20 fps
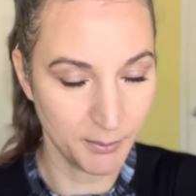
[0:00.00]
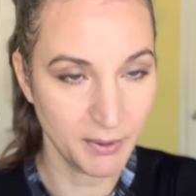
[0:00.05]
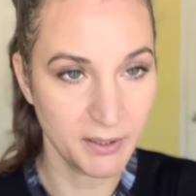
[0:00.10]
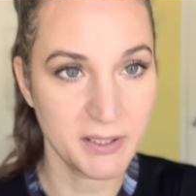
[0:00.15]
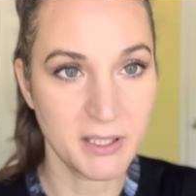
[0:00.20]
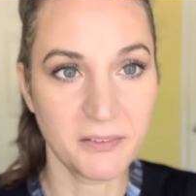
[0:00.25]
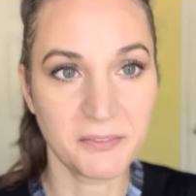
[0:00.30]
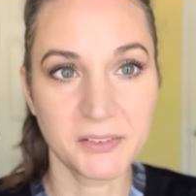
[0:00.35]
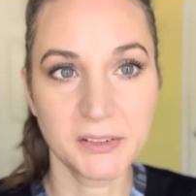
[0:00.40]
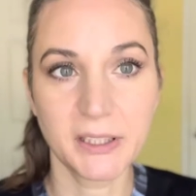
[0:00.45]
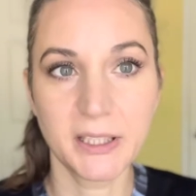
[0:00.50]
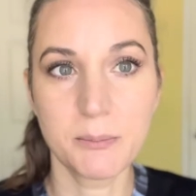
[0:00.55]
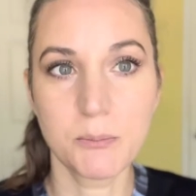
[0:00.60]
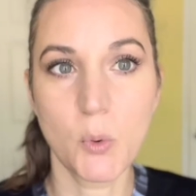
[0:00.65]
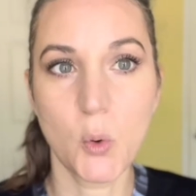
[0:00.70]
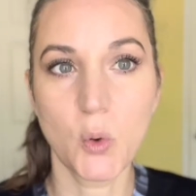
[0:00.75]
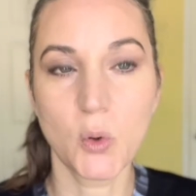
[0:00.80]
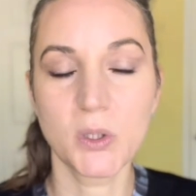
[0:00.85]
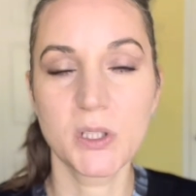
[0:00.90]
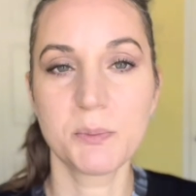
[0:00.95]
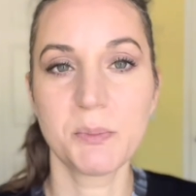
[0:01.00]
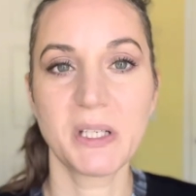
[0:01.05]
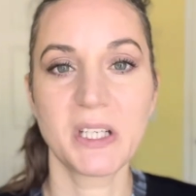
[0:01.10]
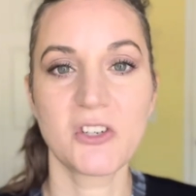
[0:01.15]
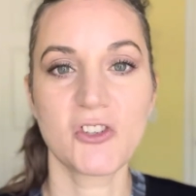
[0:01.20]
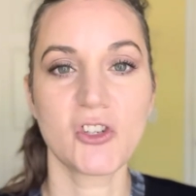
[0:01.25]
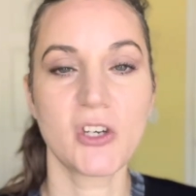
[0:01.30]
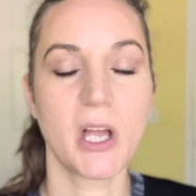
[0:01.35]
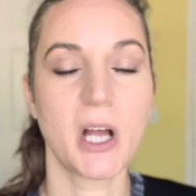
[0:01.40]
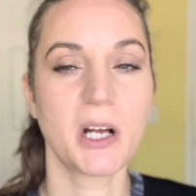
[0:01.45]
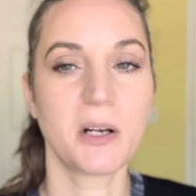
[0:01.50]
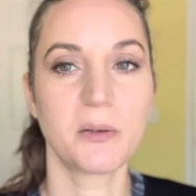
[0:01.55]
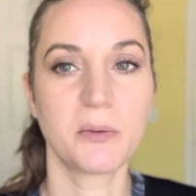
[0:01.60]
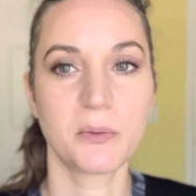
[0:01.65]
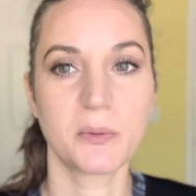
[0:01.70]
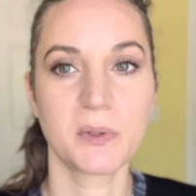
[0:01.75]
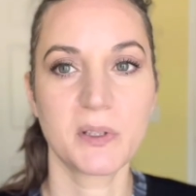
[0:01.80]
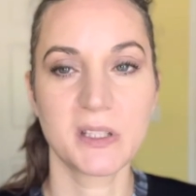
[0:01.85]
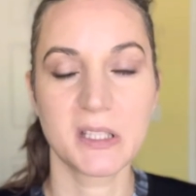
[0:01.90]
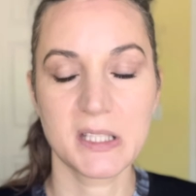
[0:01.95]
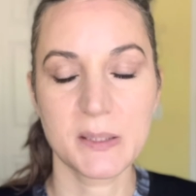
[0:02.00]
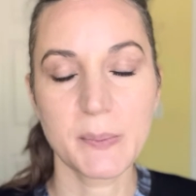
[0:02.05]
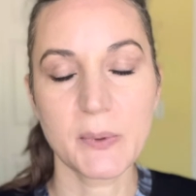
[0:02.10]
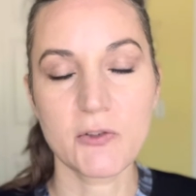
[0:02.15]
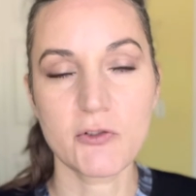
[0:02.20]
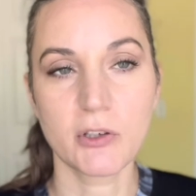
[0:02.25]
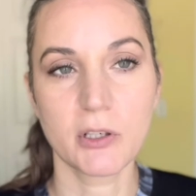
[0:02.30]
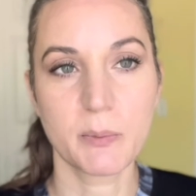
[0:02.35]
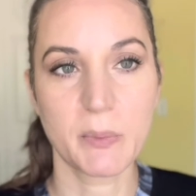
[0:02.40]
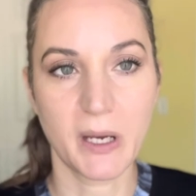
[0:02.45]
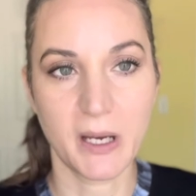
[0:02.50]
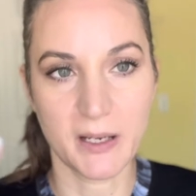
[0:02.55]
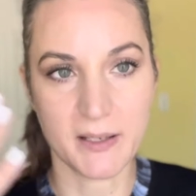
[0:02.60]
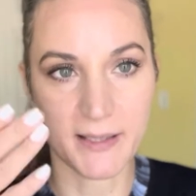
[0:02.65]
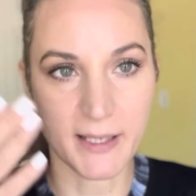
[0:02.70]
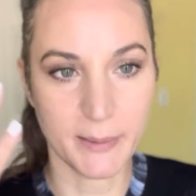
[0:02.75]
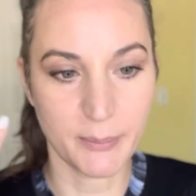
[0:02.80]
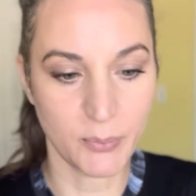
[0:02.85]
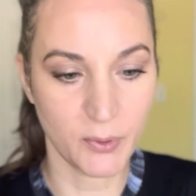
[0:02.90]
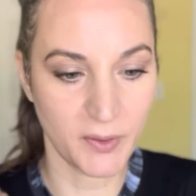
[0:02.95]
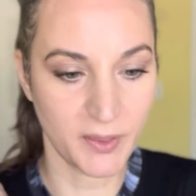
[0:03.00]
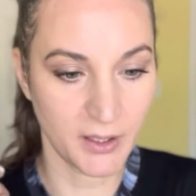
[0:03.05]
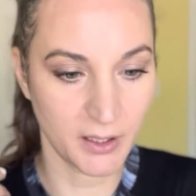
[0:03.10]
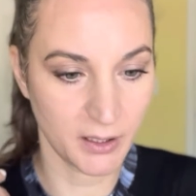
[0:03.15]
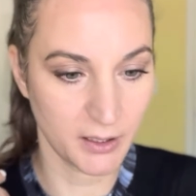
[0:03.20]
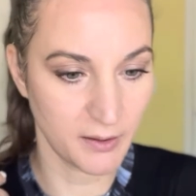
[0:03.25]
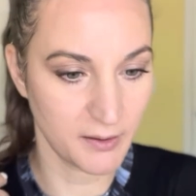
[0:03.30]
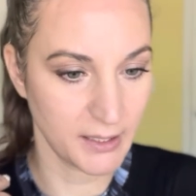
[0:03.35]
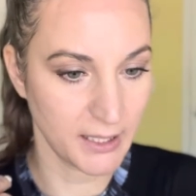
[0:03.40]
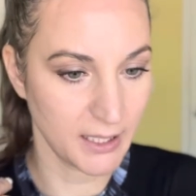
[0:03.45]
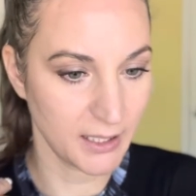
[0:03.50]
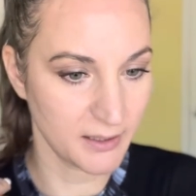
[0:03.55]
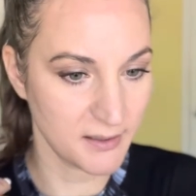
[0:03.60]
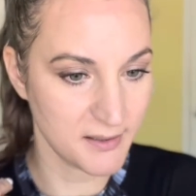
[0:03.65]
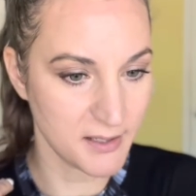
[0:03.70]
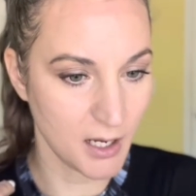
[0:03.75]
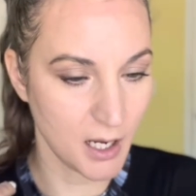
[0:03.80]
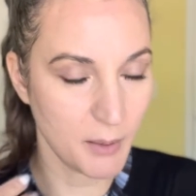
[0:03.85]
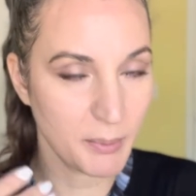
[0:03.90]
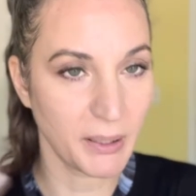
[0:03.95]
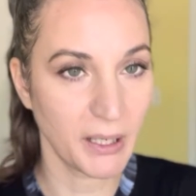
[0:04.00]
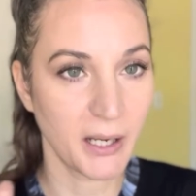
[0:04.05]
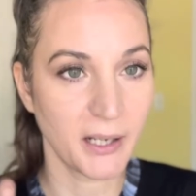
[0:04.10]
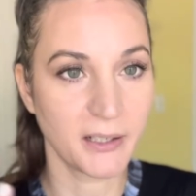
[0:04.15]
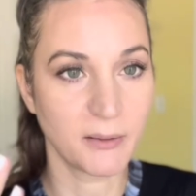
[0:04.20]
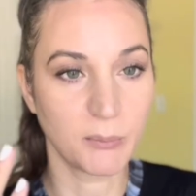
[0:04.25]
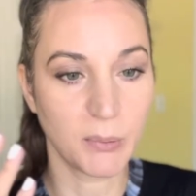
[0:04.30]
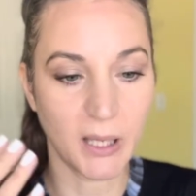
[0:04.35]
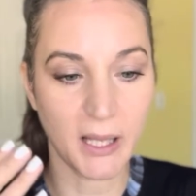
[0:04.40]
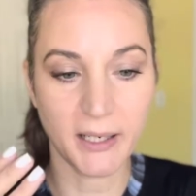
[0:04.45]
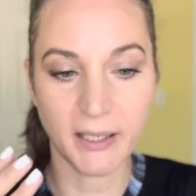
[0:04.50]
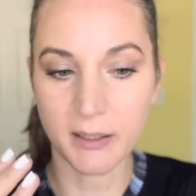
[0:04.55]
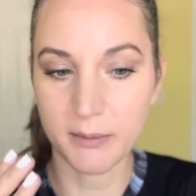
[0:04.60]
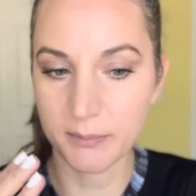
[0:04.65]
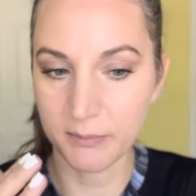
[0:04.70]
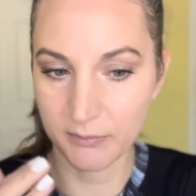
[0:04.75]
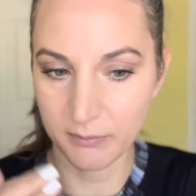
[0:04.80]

Definitely more diminished now, especially because I put the thing on top and kind of blotted